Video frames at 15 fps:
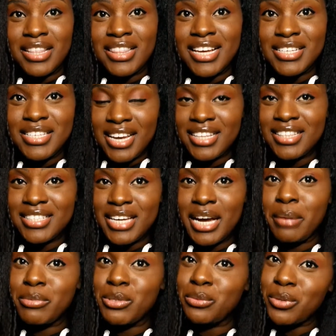that take the
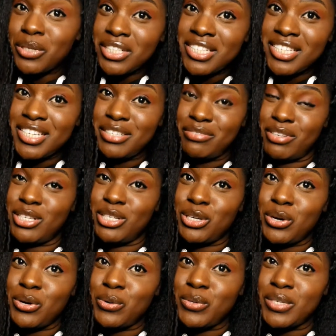time to watch these
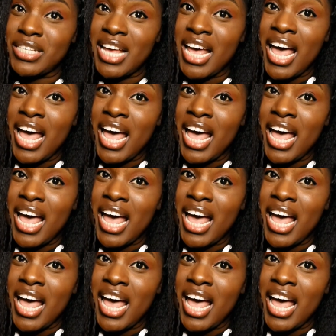videos